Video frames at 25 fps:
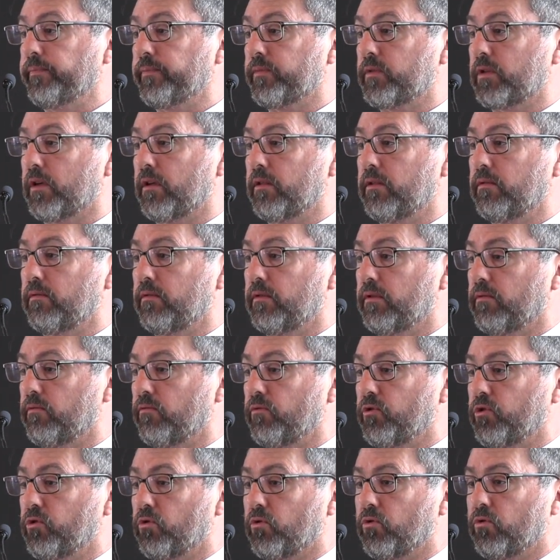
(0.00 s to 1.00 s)
so the
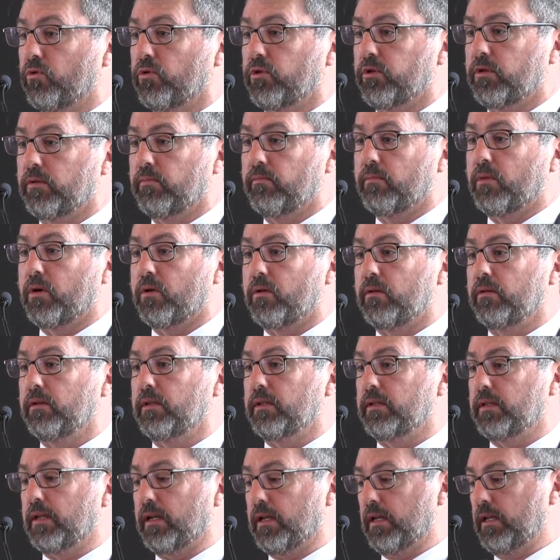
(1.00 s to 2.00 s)
resource model
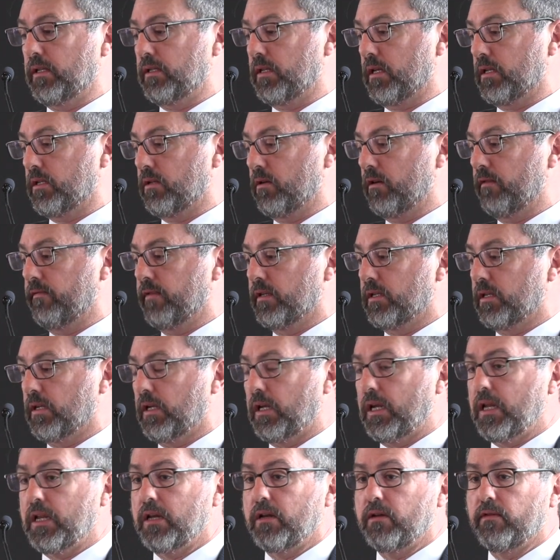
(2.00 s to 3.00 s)
is a sort of a
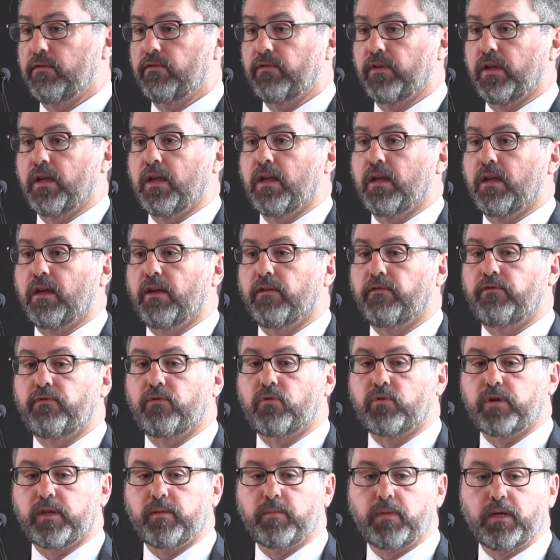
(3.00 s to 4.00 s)
skin of
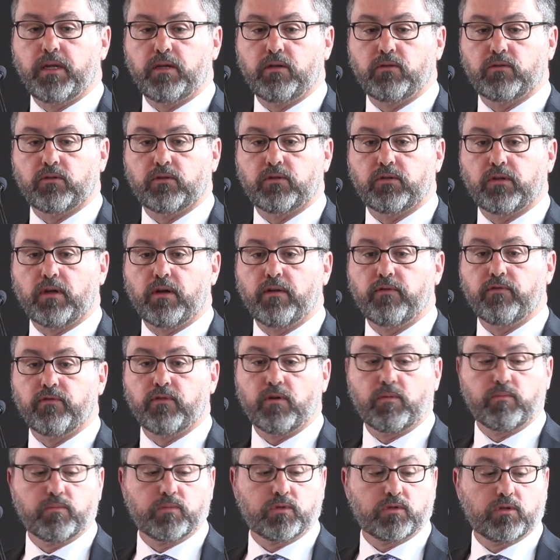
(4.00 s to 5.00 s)
40 metres or so
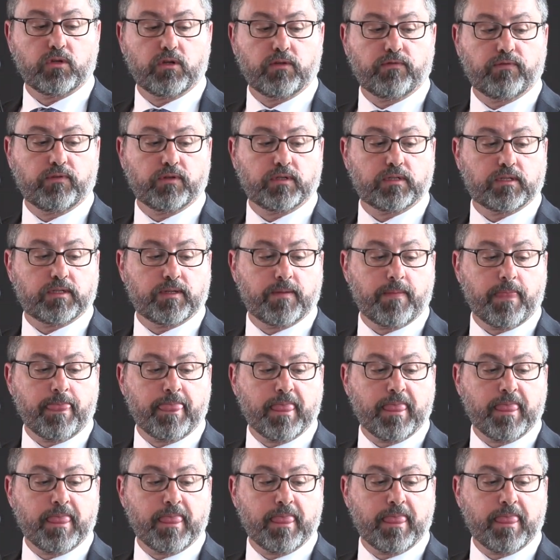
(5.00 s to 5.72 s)
from surface.